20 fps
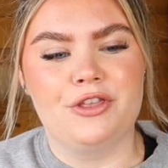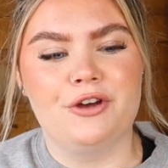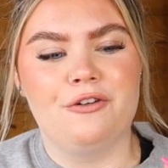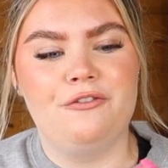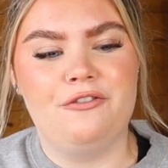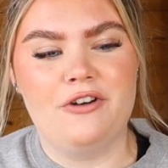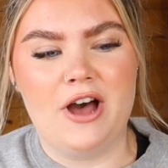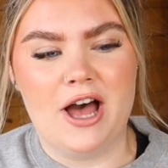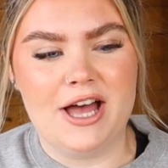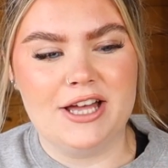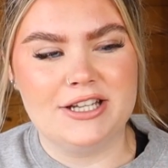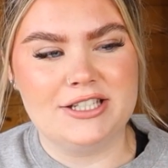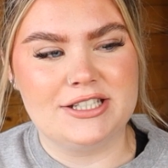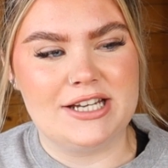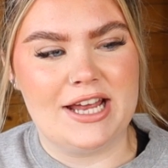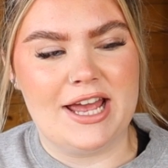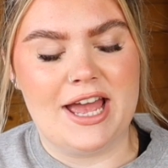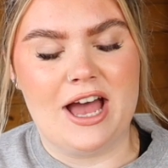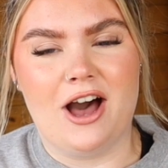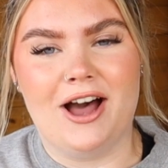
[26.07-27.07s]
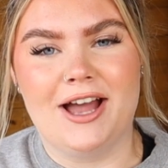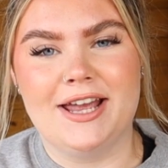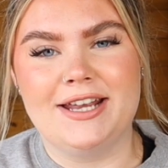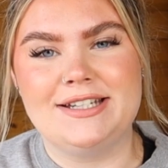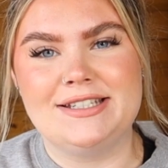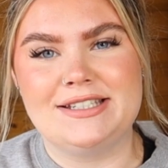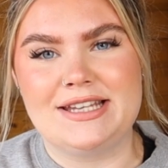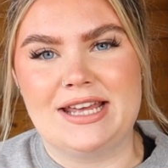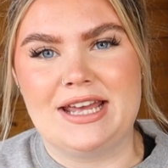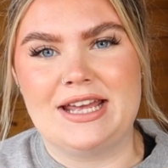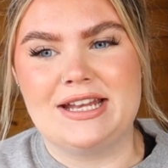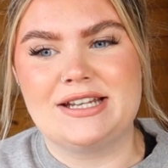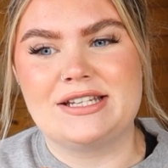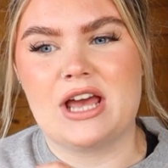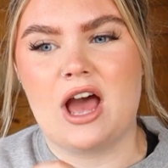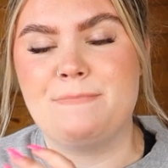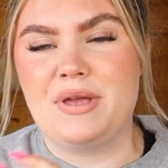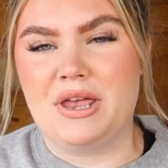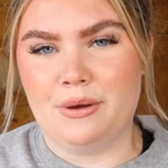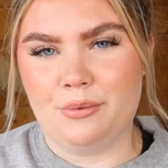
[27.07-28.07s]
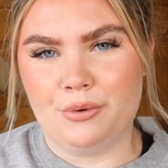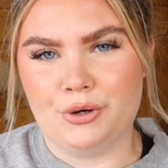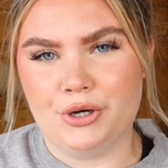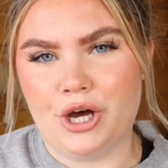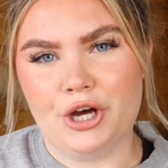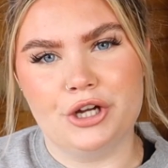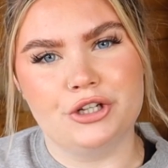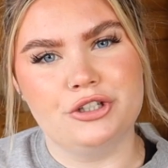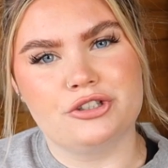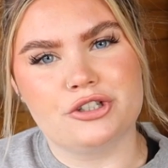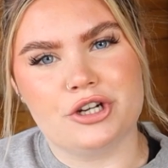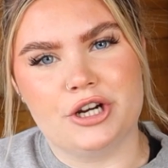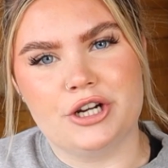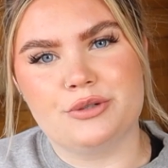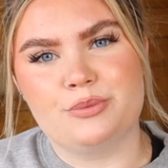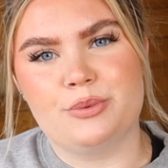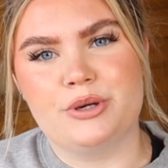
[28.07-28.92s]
The first year I did W111,